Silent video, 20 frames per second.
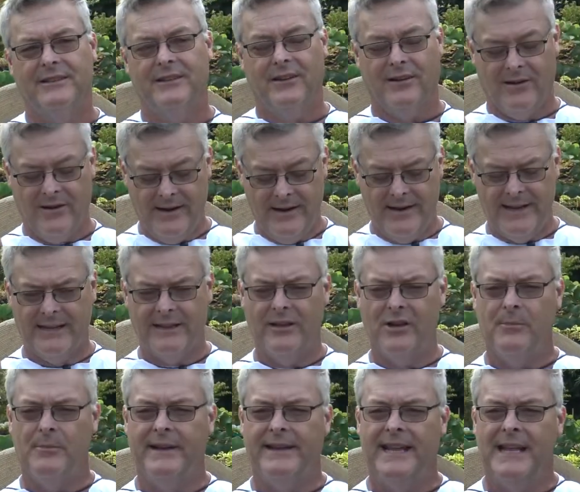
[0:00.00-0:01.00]
All right,
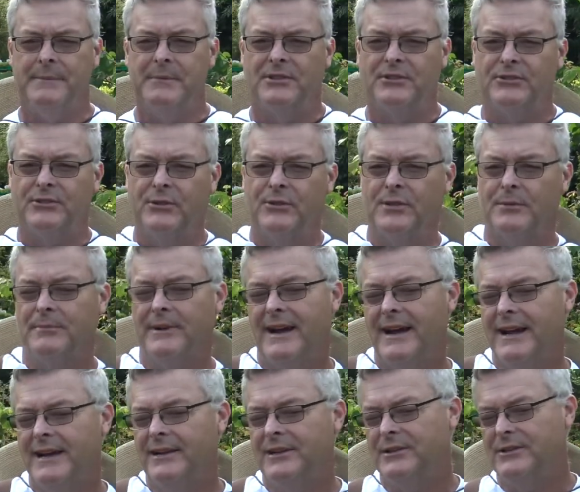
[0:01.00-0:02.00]
hello, my name is Stuart
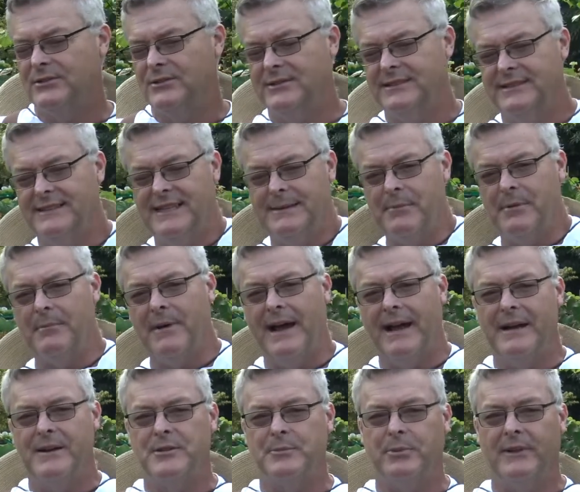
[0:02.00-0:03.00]
Myers. I'm at
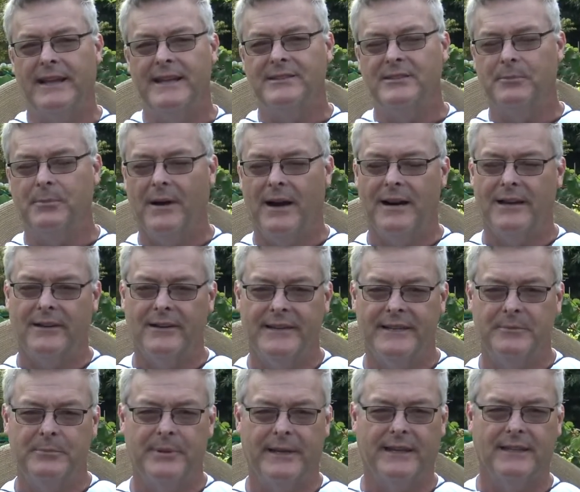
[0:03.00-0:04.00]
Myers Plants and Pottery
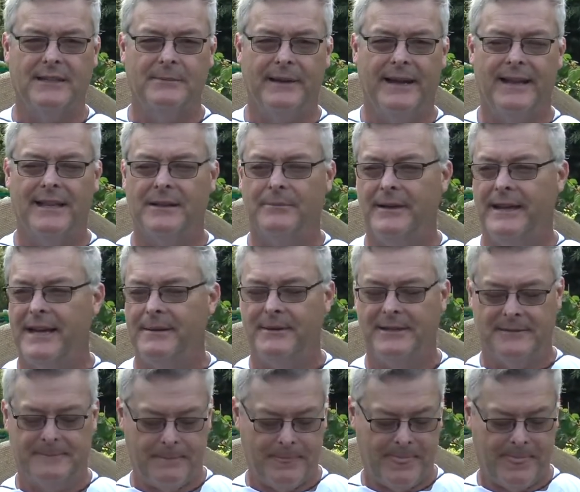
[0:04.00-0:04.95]
in Pelham, Alabama.